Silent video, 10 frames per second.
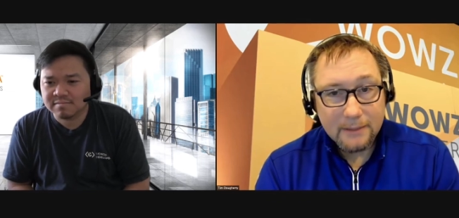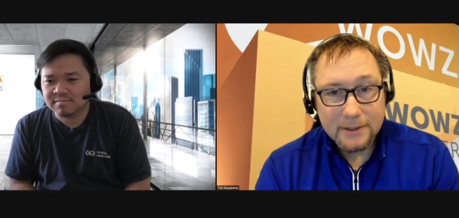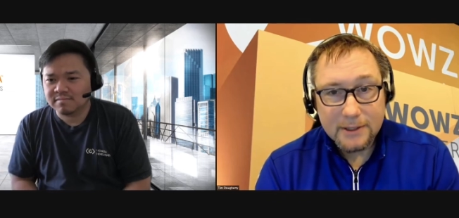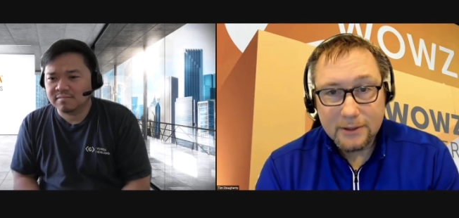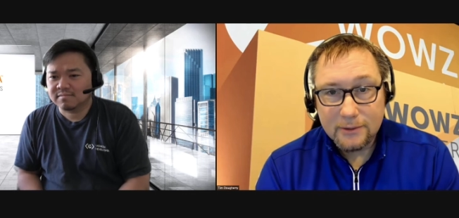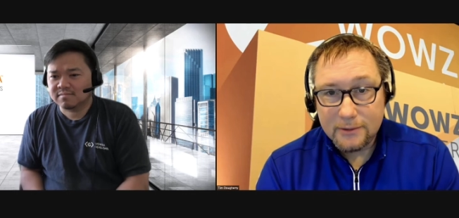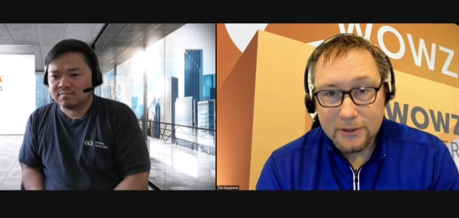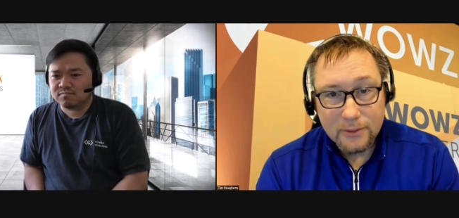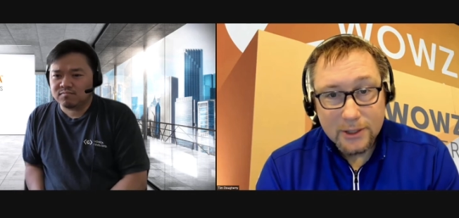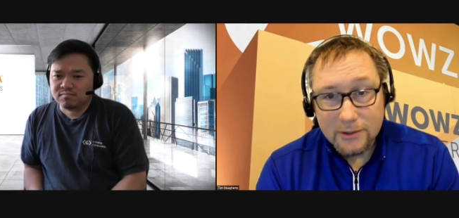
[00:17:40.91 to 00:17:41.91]
Speaker 1: able to
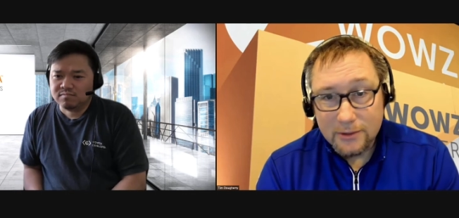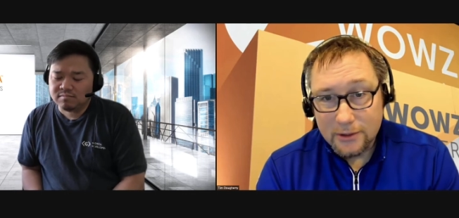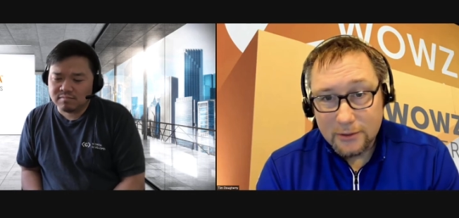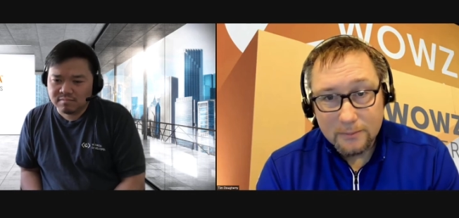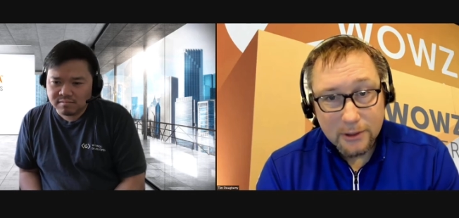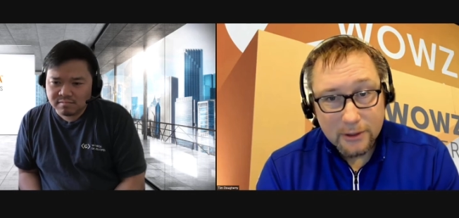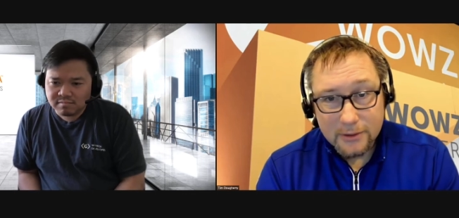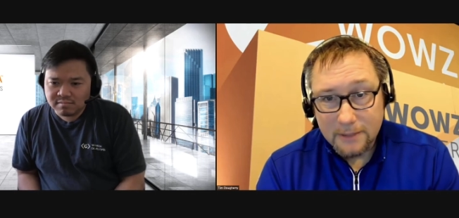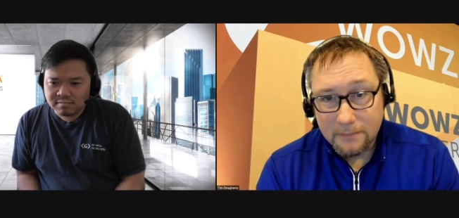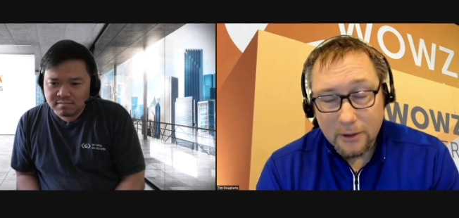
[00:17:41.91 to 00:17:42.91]
do what you do,
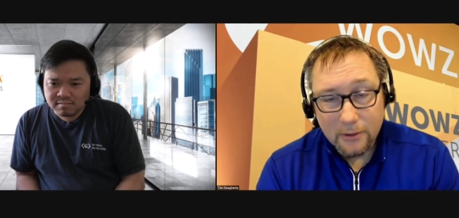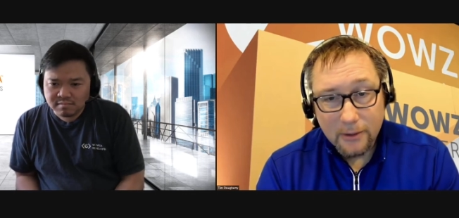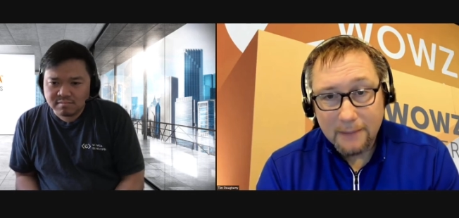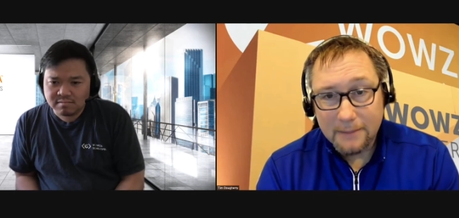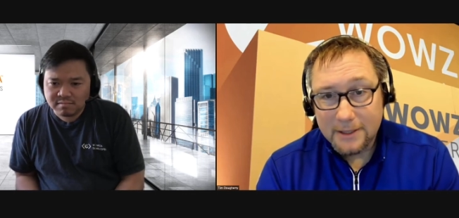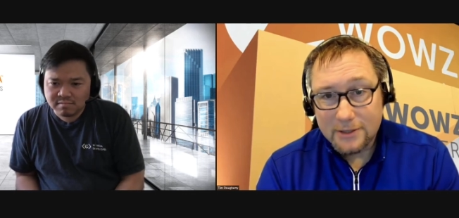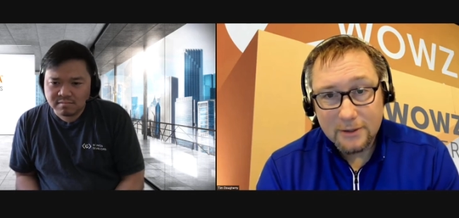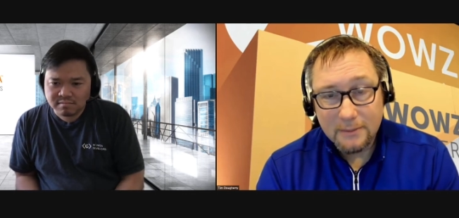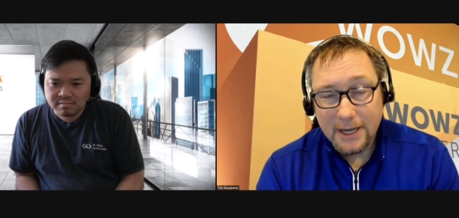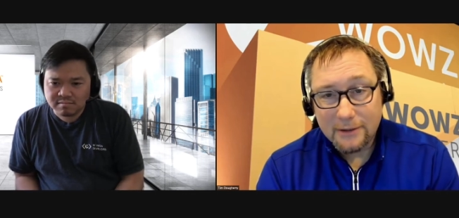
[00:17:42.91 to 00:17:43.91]
produce a program and
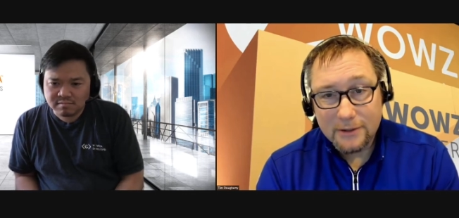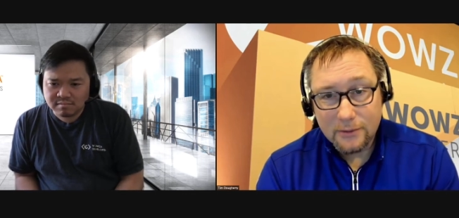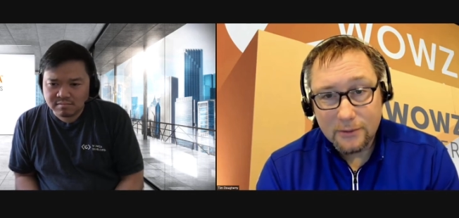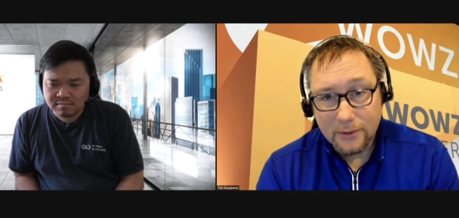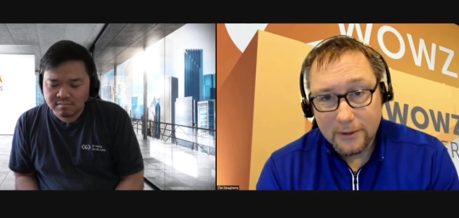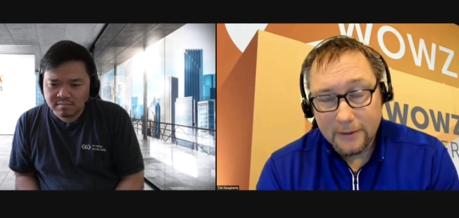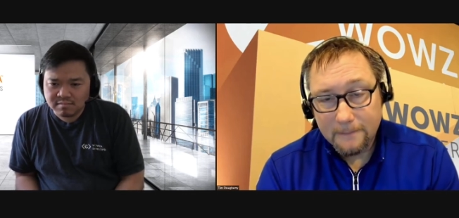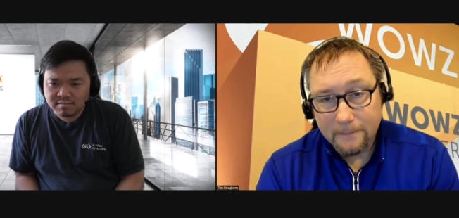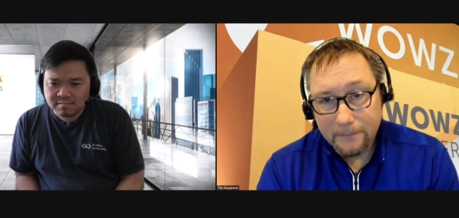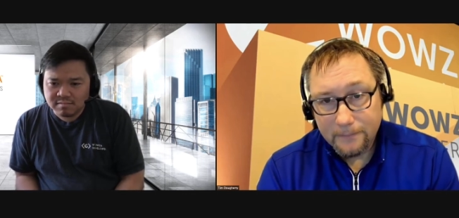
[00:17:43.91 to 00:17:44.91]
stream it out to the world
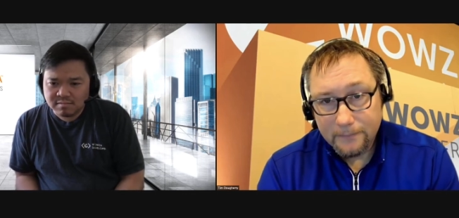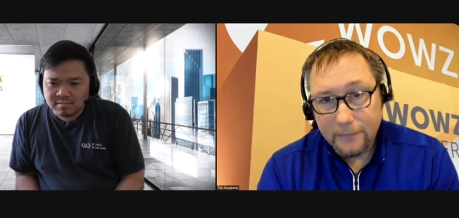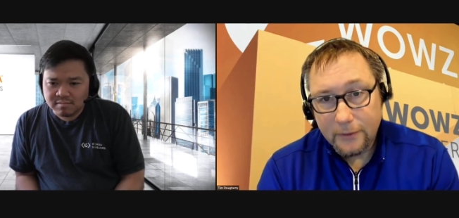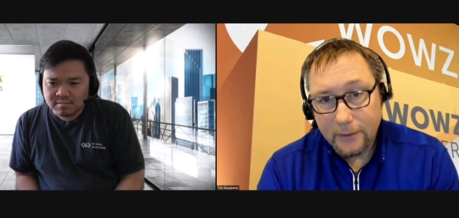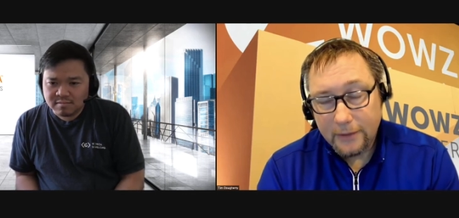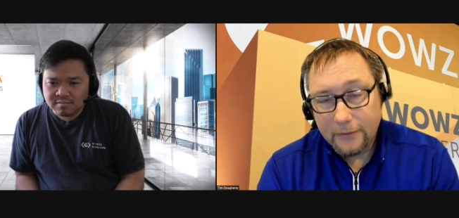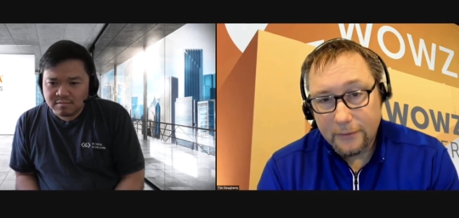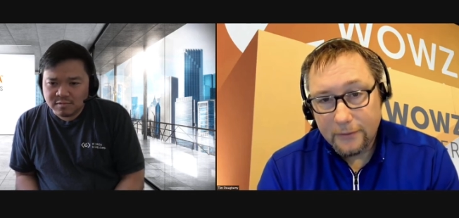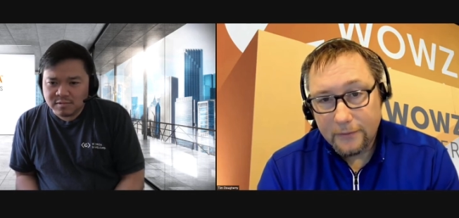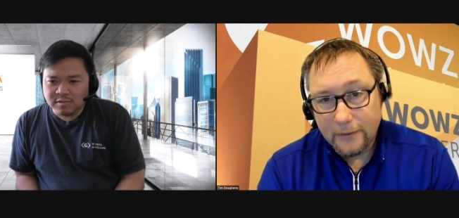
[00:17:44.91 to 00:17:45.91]
it's a great
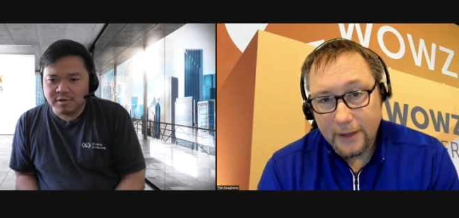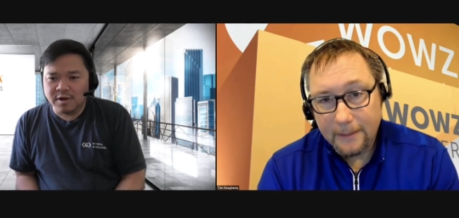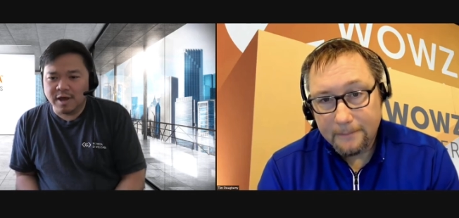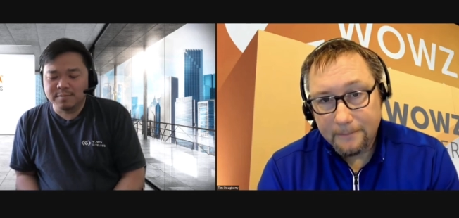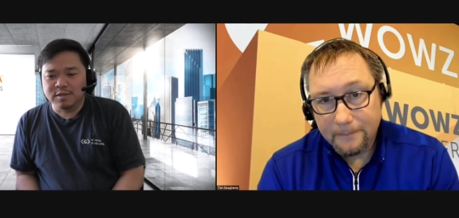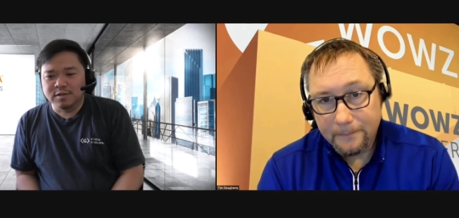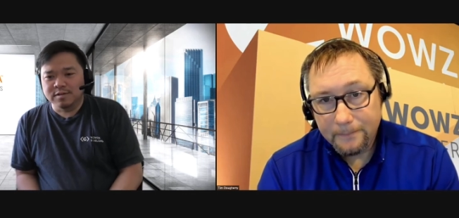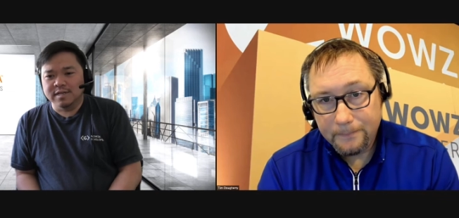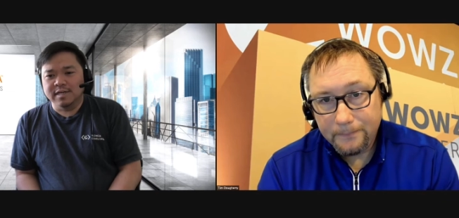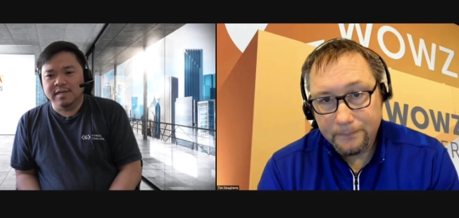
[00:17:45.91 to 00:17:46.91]
solution.
Speaker 2: No, no,
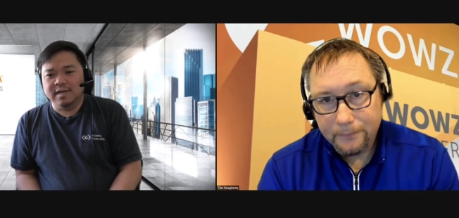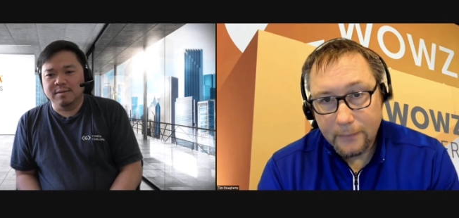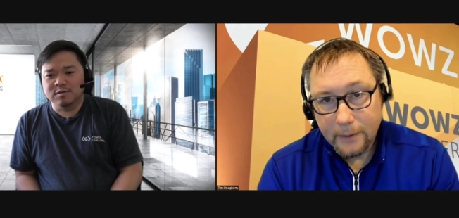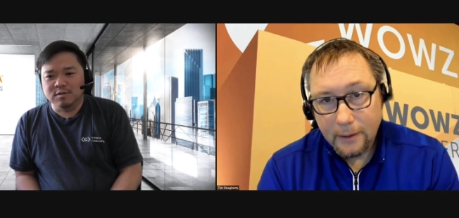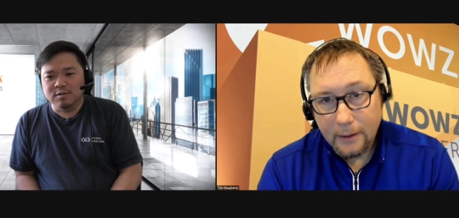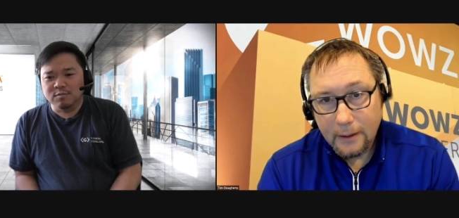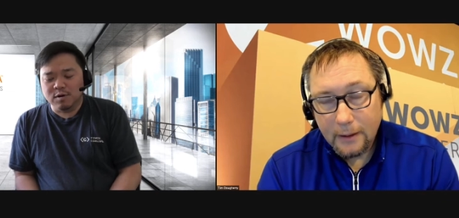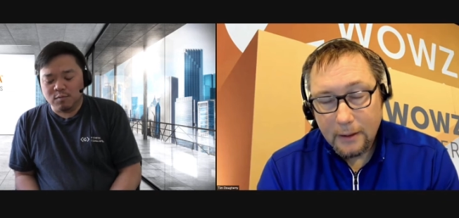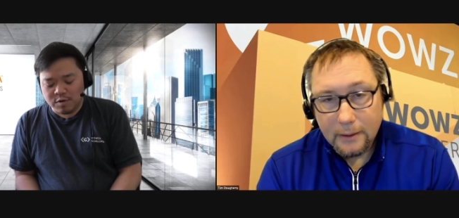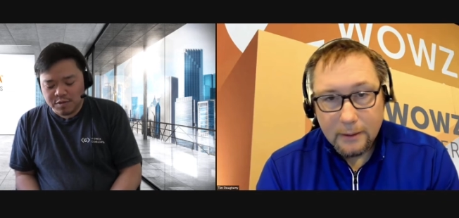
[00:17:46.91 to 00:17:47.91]
absolutely, absolutely.
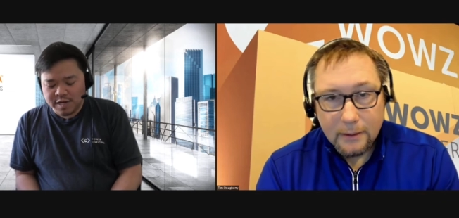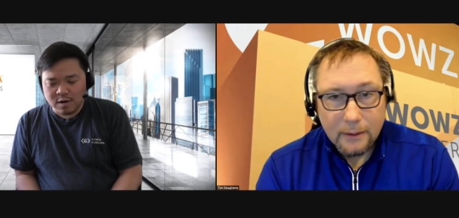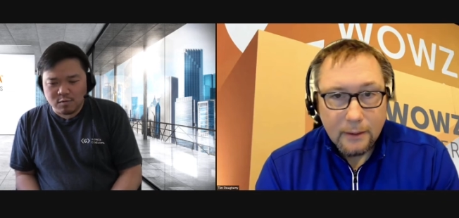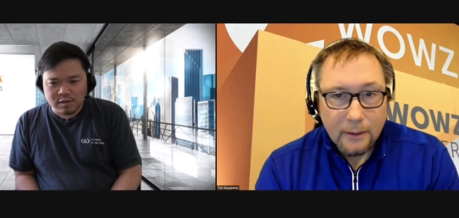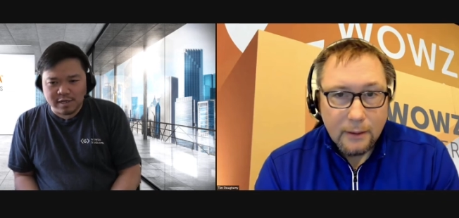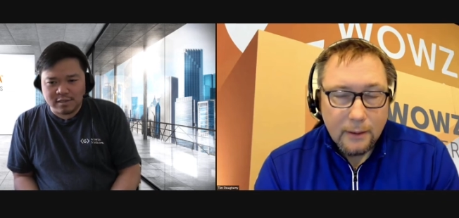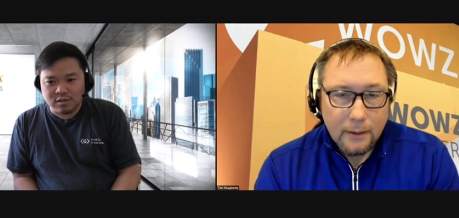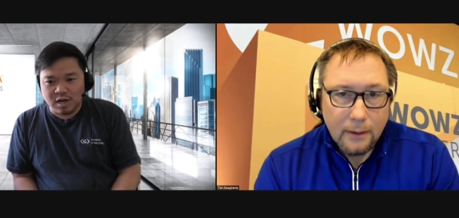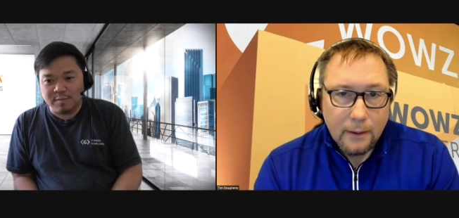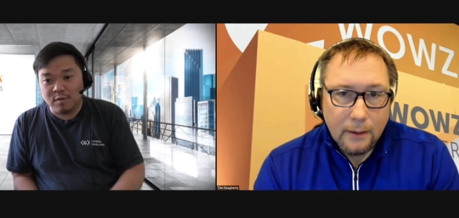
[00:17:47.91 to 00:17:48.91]
One one thing I would like to
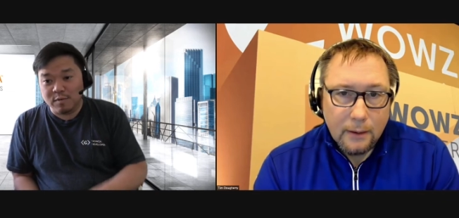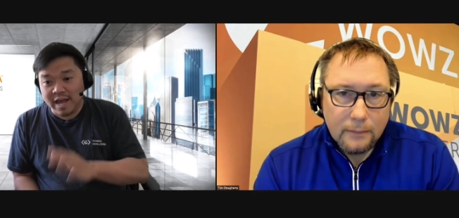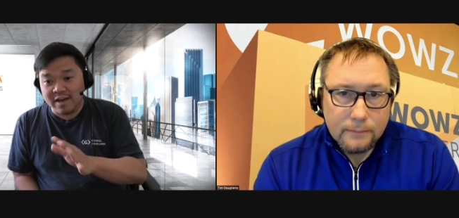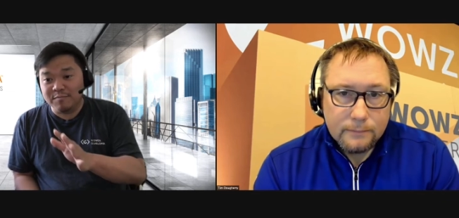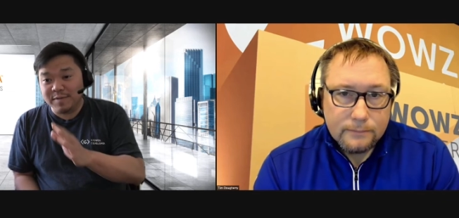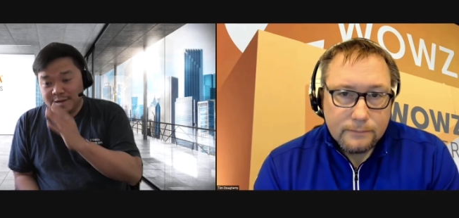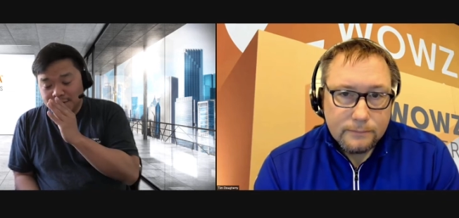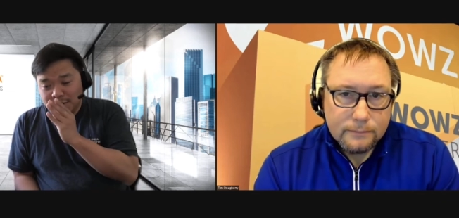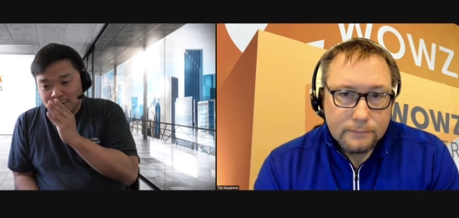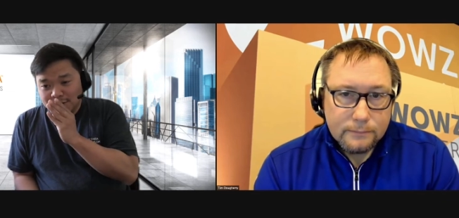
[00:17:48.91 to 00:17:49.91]
talk about, we have been
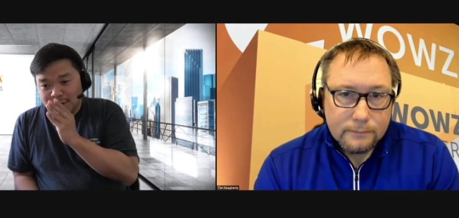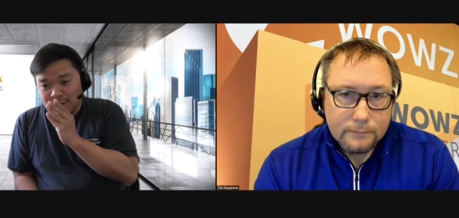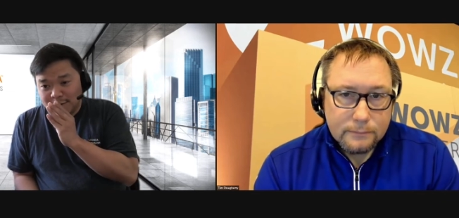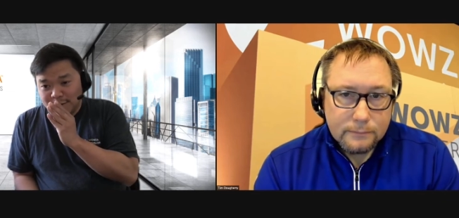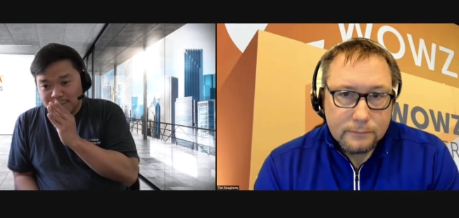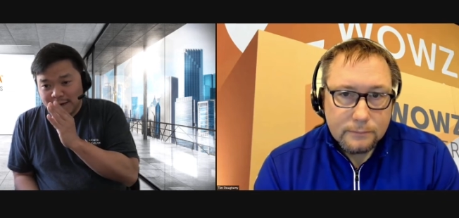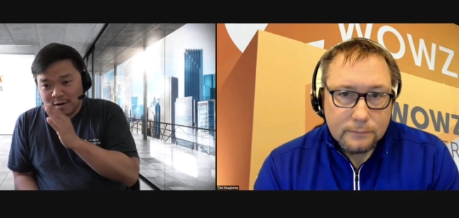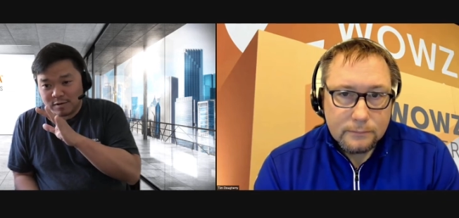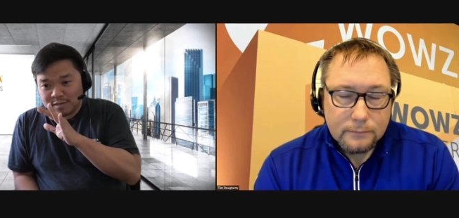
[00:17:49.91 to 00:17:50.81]
talking about